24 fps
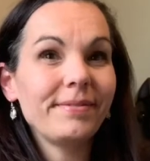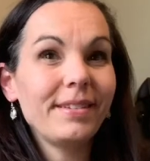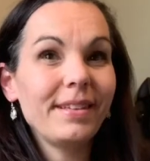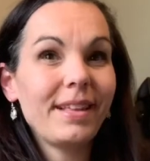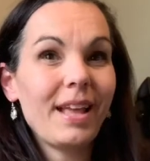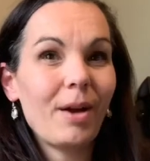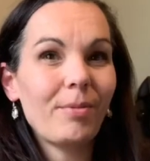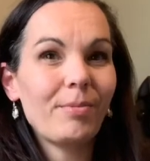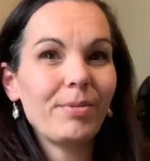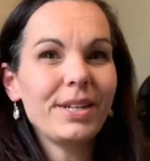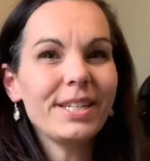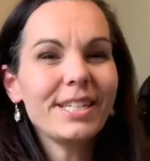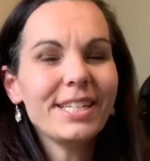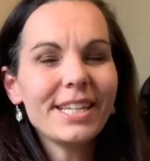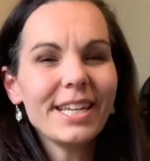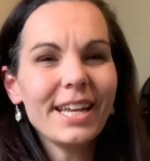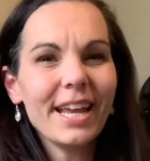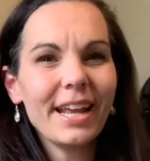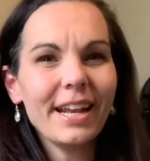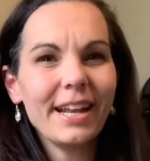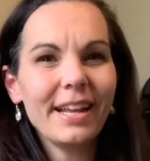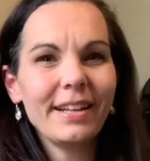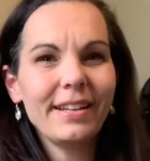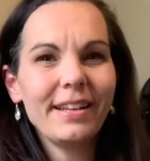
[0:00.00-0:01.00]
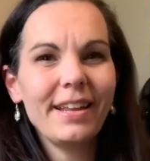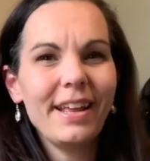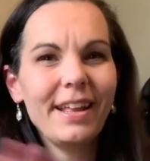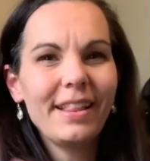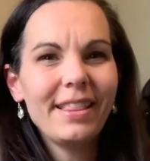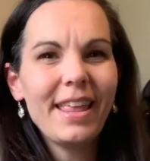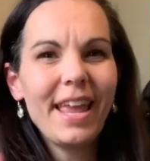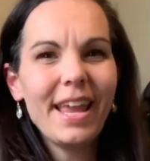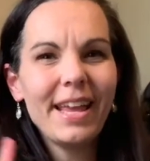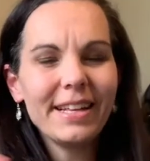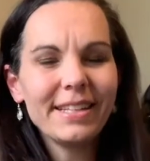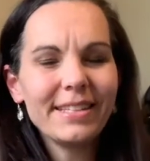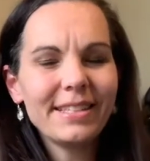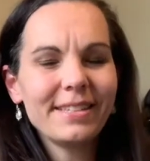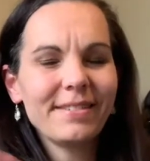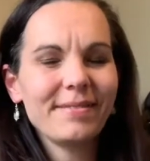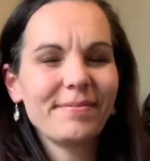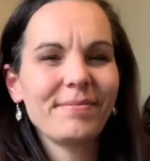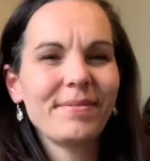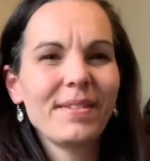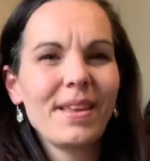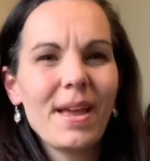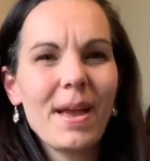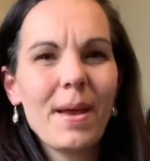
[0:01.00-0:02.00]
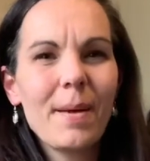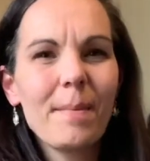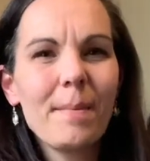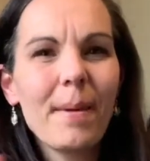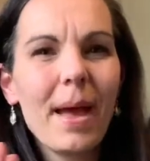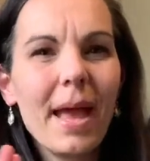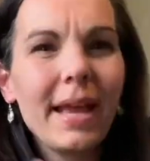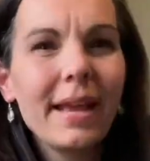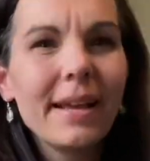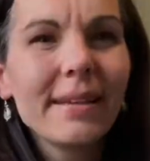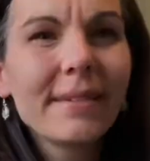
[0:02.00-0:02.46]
I appreciate it. Thanks.